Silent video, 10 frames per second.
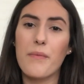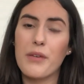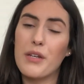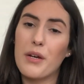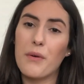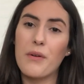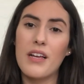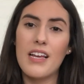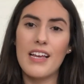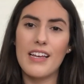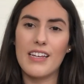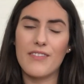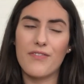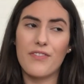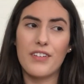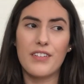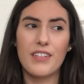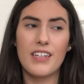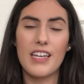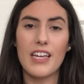You know, if
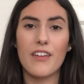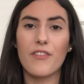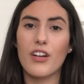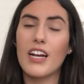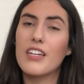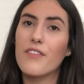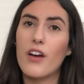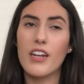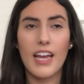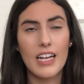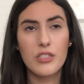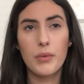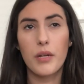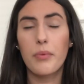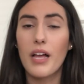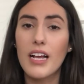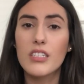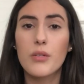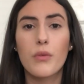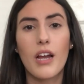you're kind of on edge about applying
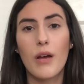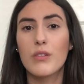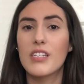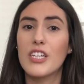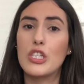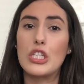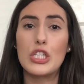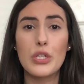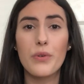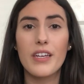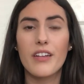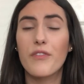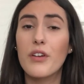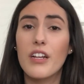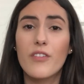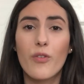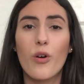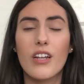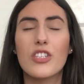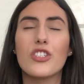somewhere, I would say just do it. If you can
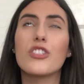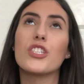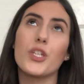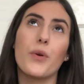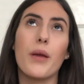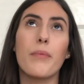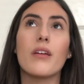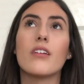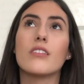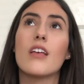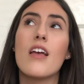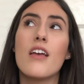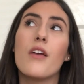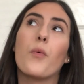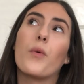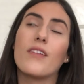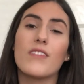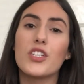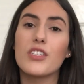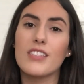afford it, just do it, because what if
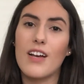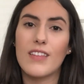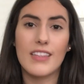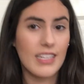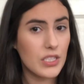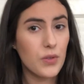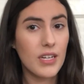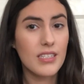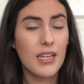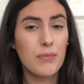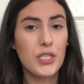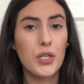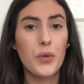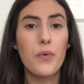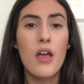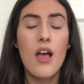it turns out that they do accept you?